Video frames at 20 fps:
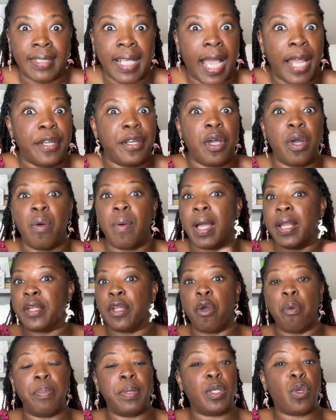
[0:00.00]
I
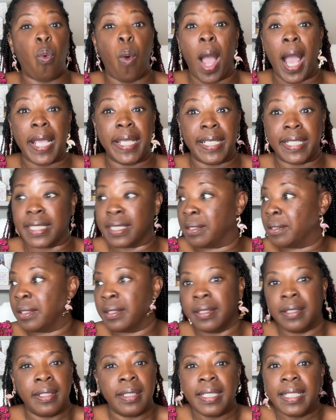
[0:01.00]
know, be quiet.
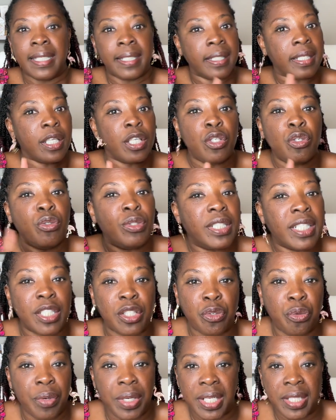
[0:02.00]
You
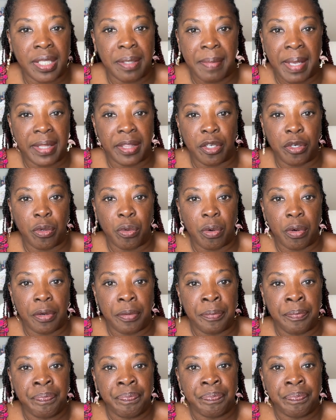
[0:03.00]
just greeted them at the door.